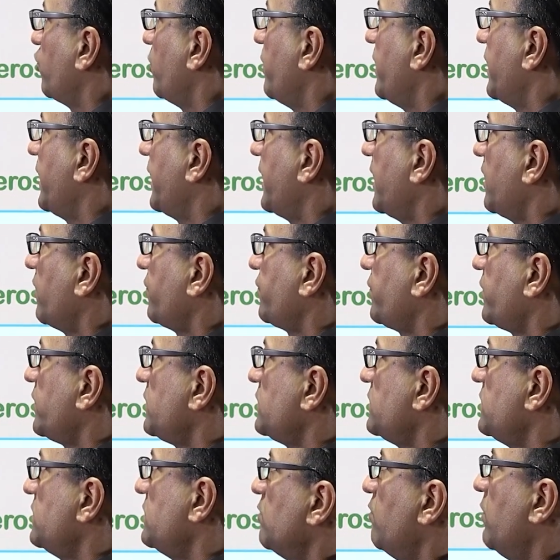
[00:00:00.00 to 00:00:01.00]
be
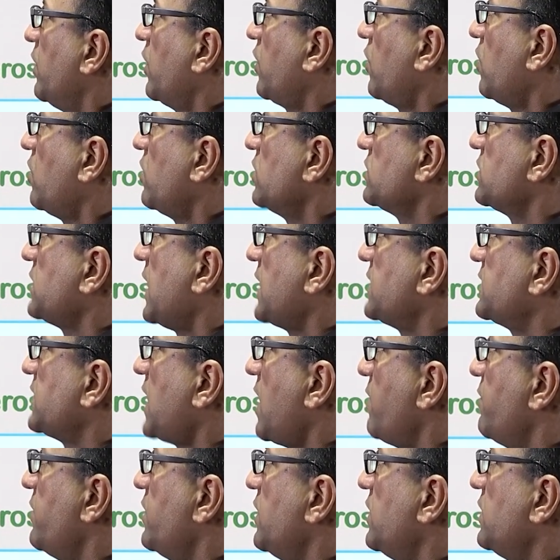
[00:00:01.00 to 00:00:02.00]
careful because the
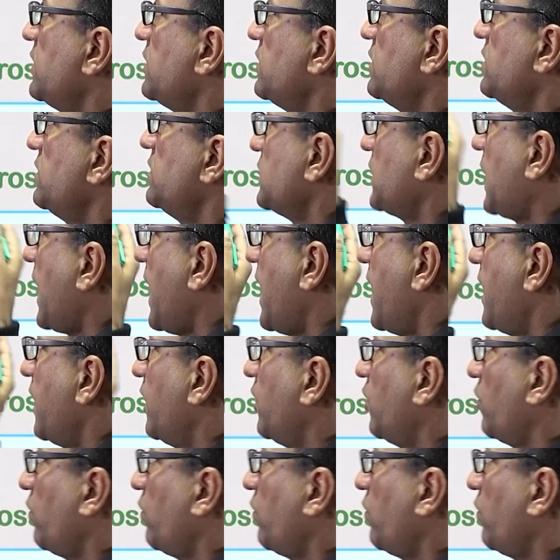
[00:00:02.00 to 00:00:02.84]
examiner can